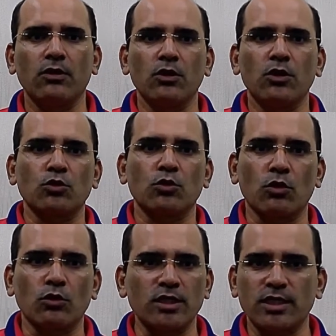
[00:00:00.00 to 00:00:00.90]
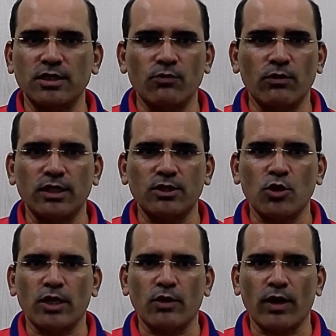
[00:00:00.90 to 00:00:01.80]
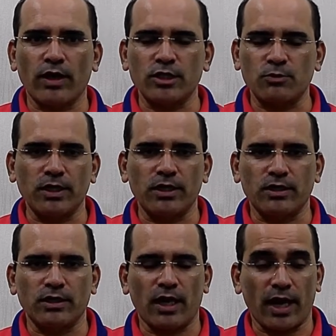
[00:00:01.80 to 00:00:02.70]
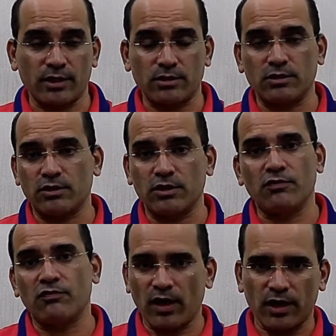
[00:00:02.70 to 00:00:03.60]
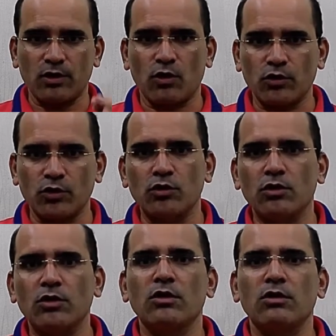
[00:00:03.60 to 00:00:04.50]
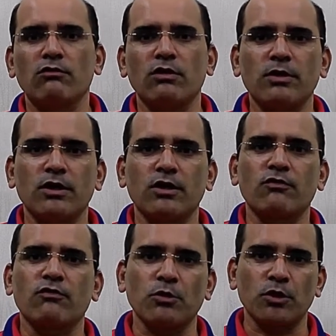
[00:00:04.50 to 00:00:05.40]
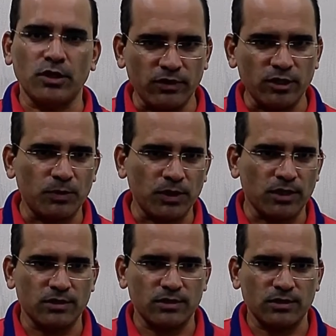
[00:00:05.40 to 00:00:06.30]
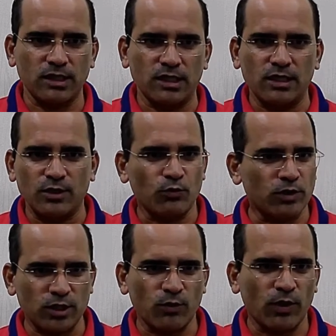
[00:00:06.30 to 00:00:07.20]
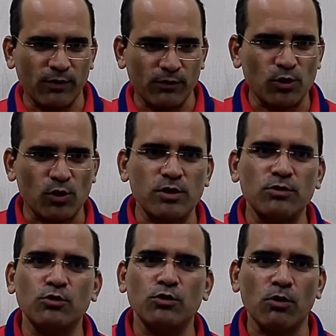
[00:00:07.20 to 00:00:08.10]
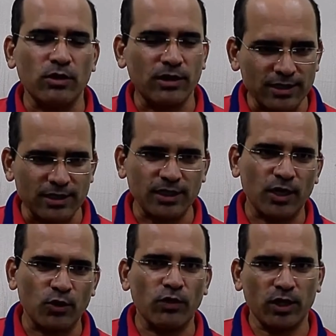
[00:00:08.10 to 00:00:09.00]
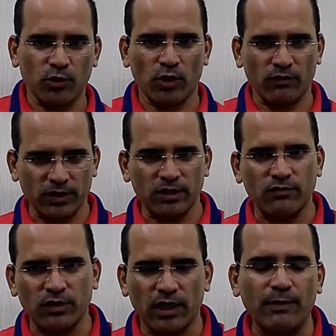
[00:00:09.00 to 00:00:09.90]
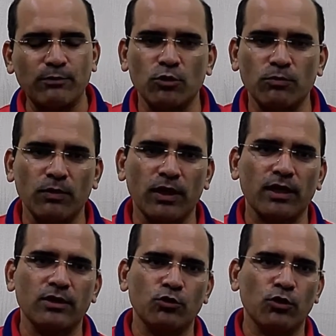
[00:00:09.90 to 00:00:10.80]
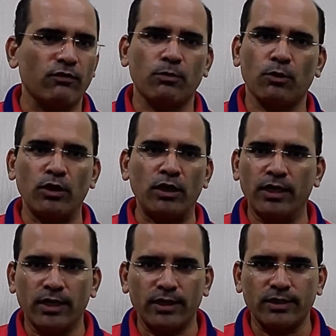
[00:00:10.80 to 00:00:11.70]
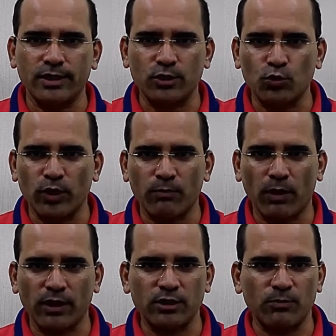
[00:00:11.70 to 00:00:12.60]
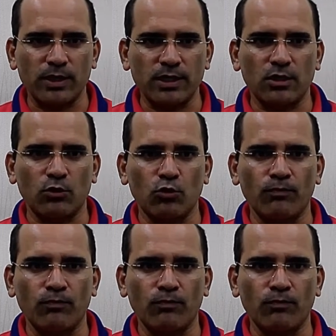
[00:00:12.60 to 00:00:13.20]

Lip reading: So this does not require a speaker, as the far end audio will be heard from your TV speakers. So which is why I was talking to you about this scenario where you have a TV, a laptop, and you have about 6 to 8 participants in the room.